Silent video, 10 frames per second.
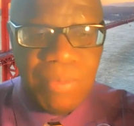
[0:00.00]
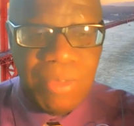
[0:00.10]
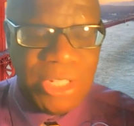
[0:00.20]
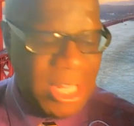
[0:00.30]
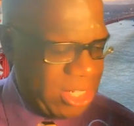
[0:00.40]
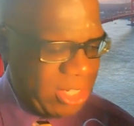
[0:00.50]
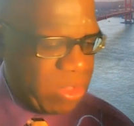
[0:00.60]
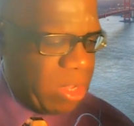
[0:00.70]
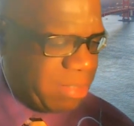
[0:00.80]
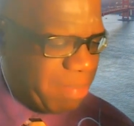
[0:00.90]
diseases
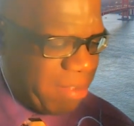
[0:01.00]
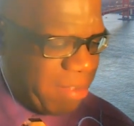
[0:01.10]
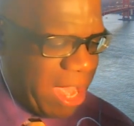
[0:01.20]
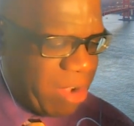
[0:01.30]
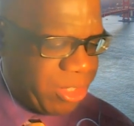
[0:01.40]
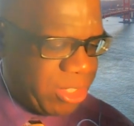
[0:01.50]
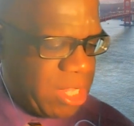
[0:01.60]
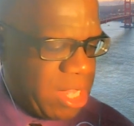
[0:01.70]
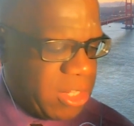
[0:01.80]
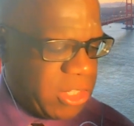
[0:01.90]
caused by
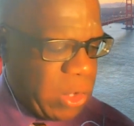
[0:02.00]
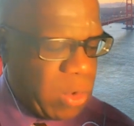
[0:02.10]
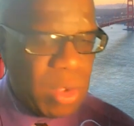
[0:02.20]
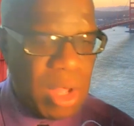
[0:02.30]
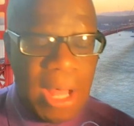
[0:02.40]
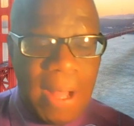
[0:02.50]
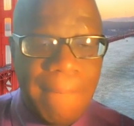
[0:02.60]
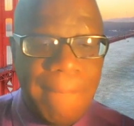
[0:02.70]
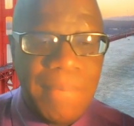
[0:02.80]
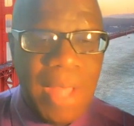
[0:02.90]
virus. So
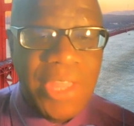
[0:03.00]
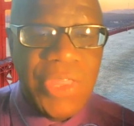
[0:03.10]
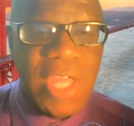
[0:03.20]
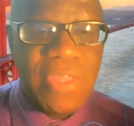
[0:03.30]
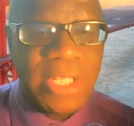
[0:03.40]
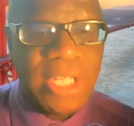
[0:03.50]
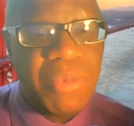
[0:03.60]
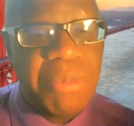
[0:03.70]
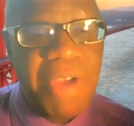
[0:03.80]
I think that it will be